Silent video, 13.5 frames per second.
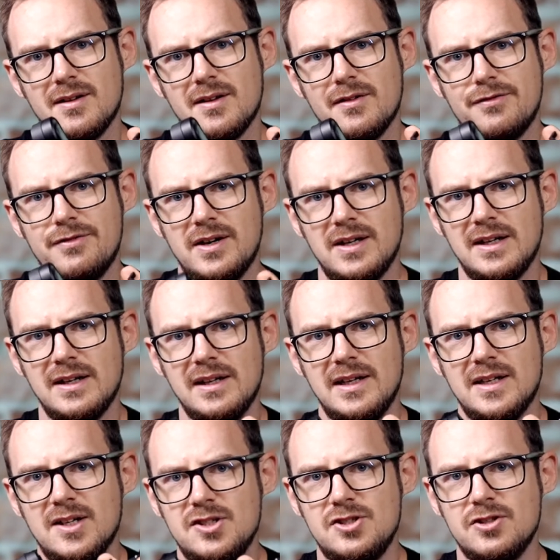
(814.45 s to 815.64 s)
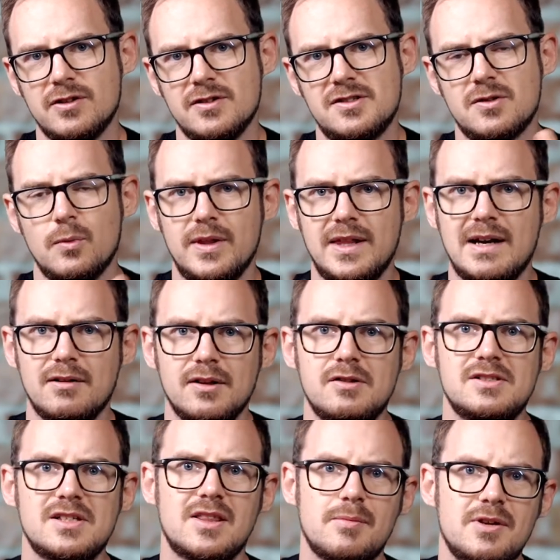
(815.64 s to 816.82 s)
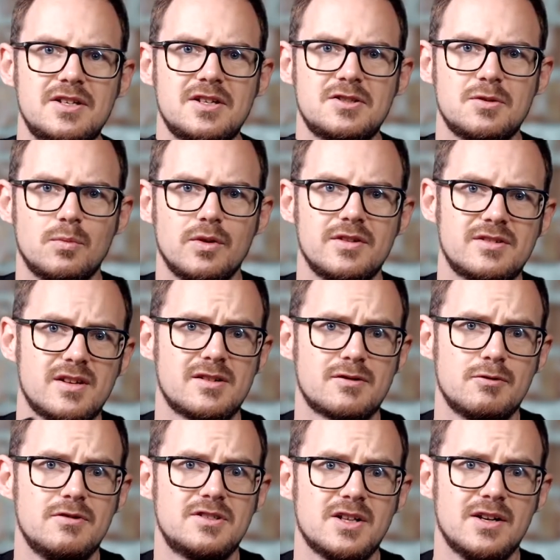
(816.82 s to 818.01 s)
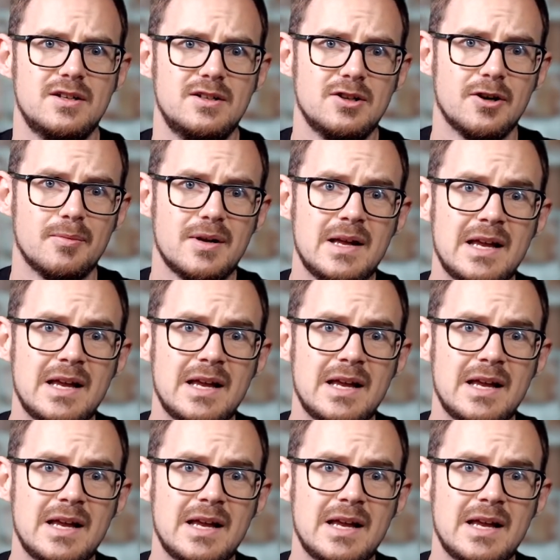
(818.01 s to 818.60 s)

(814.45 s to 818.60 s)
finally adjust without losing the position once the screw's tightened up.